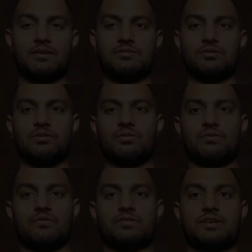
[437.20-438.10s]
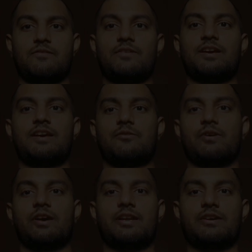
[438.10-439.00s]
So same way
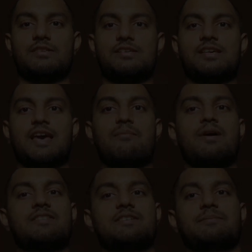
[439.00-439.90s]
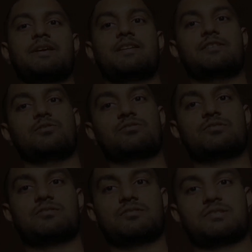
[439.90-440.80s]
over here you can see M has been
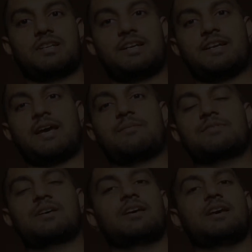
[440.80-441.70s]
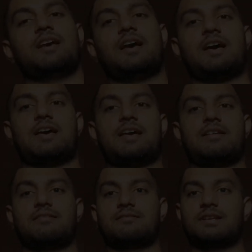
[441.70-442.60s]
used 3 times,
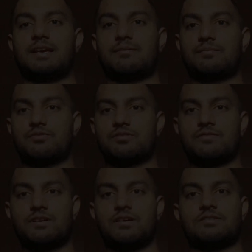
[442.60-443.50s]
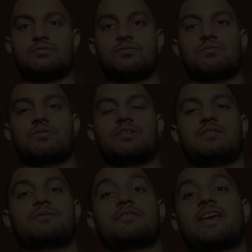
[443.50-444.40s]
and like most of the, so
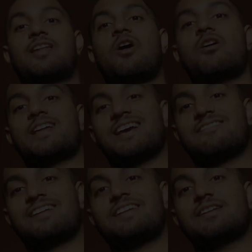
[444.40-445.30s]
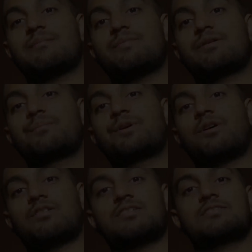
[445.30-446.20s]
you cannot have any number
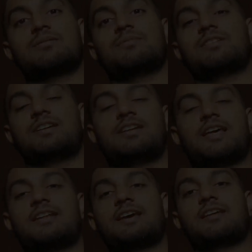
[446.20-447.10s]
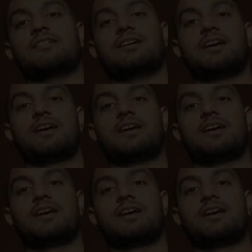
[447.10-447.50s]
beyond this number 399.